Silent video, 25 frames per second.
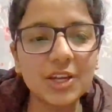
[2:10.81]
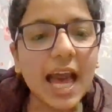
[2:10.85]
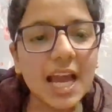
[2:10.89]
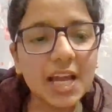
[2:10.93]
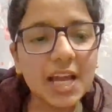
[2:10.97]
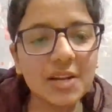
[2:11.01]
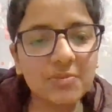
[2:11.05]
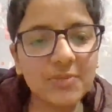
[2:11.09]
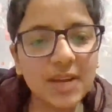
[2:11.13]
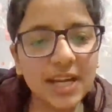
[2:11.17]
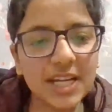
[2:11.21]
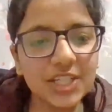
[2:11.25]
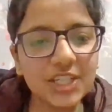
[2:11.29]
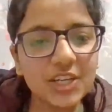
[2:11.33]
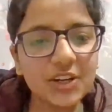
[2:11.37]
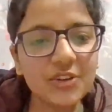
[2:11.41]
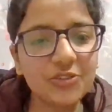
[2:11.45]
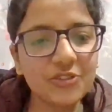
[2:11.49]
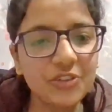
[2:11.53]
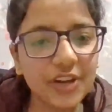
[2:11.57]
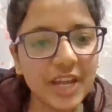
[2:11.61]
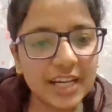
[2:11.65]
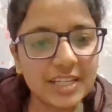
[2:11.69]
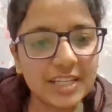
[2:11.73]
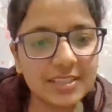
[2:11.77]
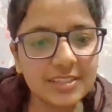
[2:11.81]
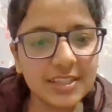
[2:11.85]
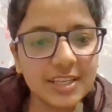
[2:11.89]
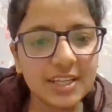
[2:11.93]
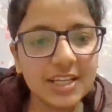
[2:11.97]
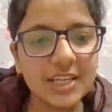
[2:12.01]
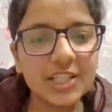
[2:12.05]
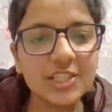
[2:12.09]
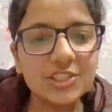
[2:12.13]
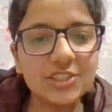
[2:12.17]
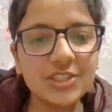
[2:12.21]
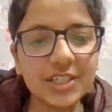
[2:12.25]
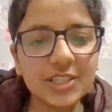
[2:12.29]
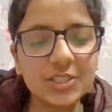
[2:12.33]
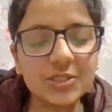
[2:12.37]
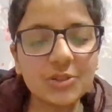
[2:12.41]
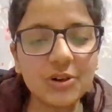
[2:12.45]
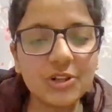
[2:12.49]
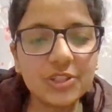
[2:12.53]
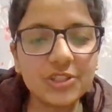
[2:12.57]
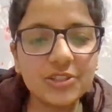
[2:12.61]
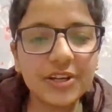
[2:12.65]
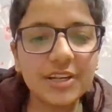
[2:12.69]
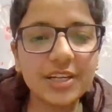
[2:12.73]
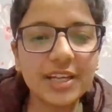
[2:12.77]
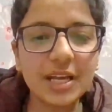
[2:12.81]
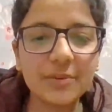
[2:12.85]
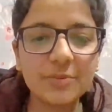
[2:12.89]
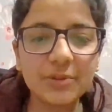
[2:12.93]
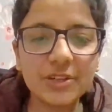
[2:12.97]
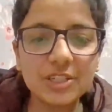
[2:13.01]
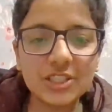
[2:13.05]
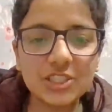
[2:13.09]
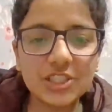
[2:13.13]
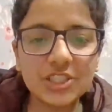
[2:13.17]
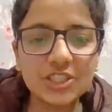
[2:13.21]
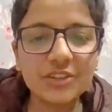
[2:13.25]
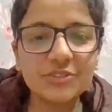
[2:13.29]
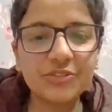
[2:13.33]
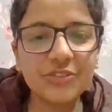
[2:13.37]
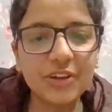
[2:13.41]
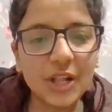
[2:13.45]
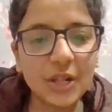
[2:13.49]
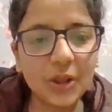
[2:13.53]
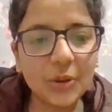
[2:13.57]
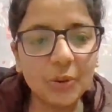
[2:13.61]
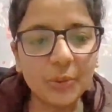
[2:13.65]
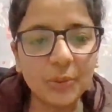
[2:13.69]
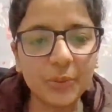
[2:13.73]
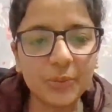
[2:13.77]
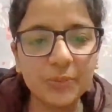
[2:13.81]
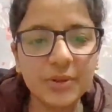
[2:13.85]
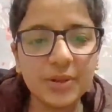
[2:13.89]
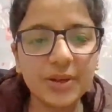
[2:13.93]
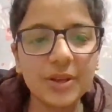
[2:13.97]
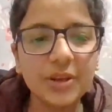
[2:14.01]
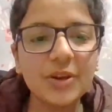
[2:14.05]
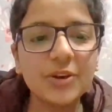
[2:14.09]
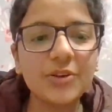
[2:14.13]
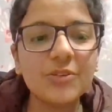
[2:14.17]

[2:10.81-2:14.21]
And my dear friends, she is also a Ramanujan Fellow.